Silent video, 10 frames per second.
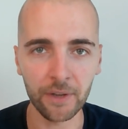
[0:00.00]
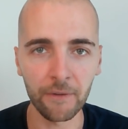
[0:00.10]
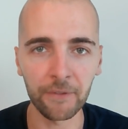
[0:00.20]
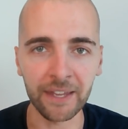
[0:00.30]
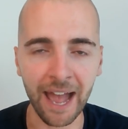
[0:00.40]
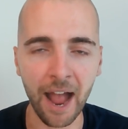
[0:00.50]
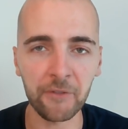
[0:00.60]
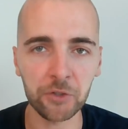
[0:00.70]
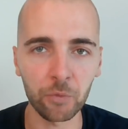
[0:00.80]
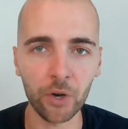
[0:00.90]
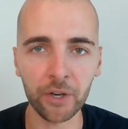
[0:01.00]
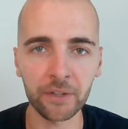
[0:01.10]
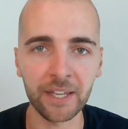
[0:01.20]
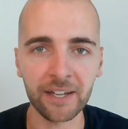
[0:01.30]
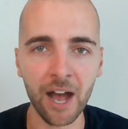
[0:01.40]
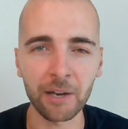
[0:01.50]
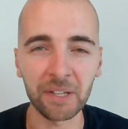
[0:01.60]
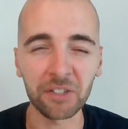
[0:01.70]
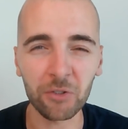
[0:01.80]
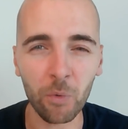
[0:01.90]
for the average worker in the economy
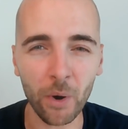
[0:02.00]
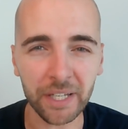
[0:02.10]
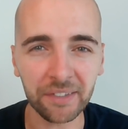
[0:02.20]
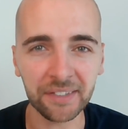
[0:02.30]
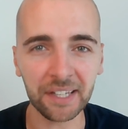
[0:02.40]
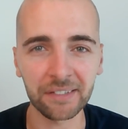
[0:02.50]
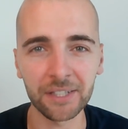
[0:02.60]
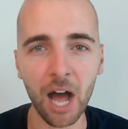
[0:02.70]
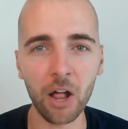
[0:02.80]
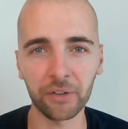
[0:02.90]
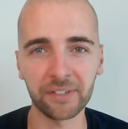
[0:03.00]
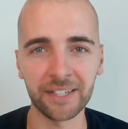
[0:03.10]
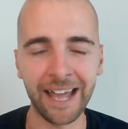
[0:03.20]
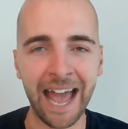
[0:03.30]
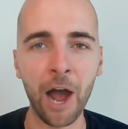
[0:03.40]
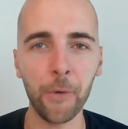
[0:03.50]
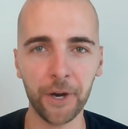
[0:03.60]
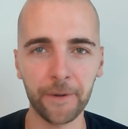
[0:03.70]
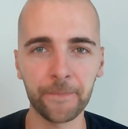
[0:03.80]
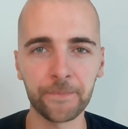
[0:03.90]
is $26 an
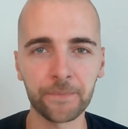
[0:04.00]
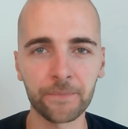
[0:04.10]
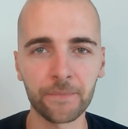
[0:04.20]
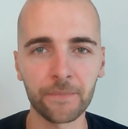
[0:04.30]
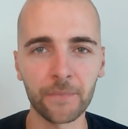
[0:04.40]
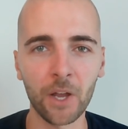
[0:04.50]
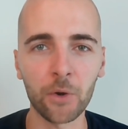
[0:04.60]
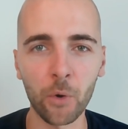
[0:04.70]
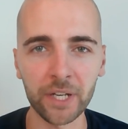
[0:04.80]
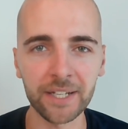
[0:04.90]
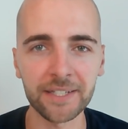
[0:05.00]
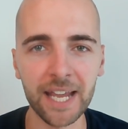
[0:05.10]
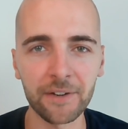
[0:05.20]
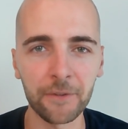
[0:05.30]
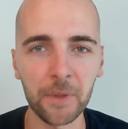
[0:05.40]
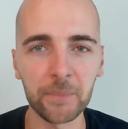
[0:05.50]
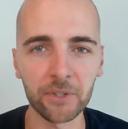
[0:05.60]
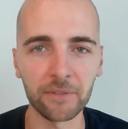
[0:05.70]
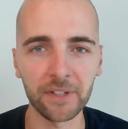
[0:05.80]
hour, according to data from the Bureau of